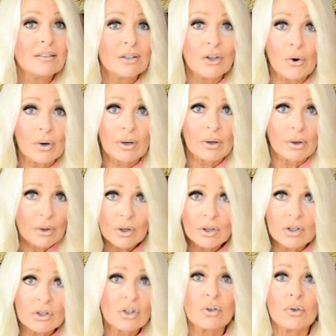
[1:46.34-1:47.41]
your
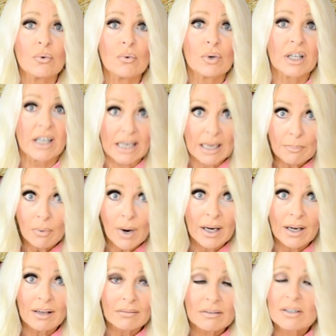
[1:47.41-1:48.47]
urge to keep
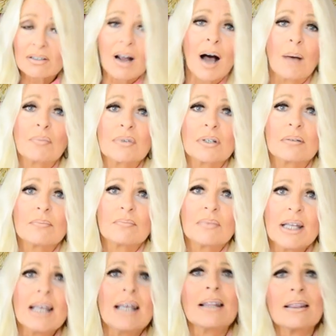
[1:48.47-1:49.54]
writing stops.
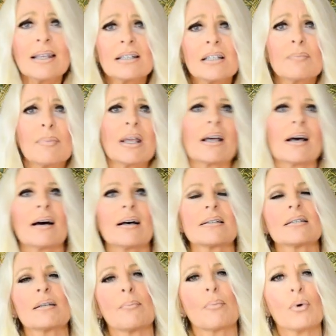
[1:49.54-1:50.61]
This is because
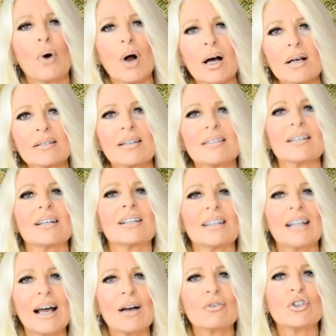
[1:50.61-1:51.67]
the process
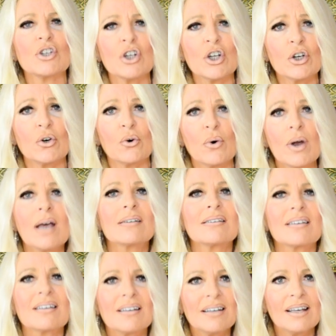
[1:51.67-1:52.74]
allows you
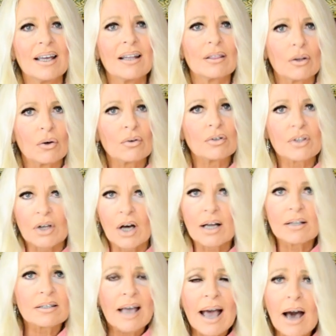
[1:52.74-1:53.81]
to get those
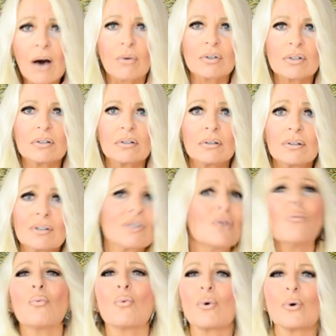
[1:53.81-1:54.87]
thoughts out.
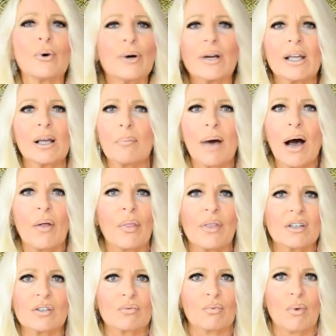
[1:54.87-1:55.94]
Don't worry about
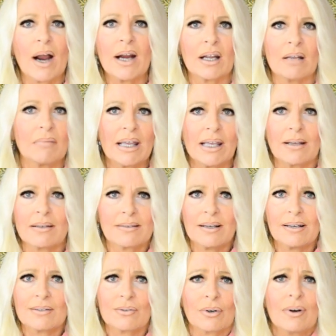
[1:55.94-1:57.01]
this writing making
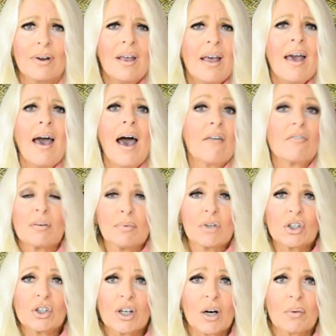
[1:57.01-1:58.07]
sense or having to be
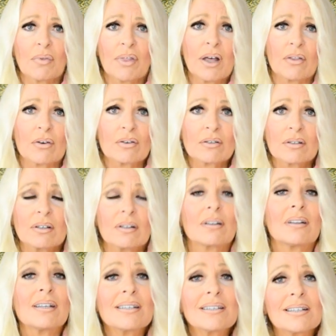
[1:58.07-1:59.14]
shared with others.
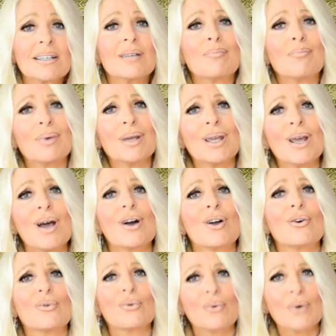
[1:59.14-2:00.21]
This can be
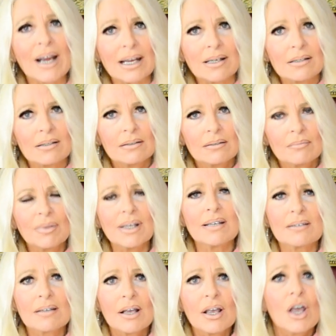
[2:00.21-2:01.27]
great because